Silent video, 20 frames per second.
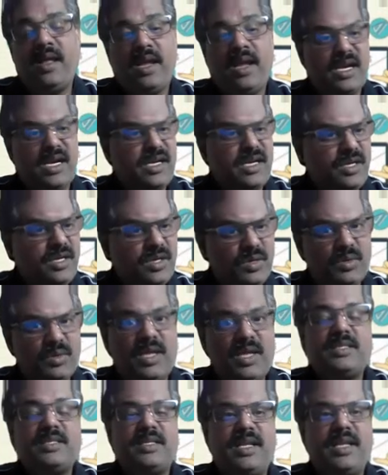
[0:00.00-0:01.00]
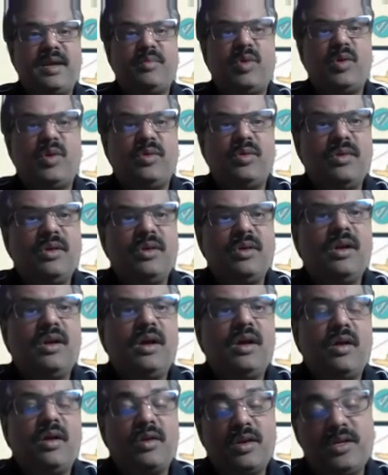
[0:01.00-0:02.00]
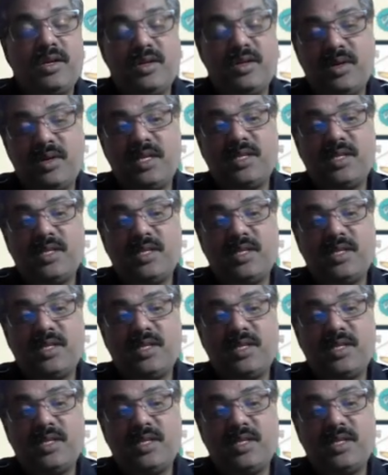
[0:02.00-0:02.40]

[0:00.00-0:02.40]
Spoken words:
And in today's demo or in today's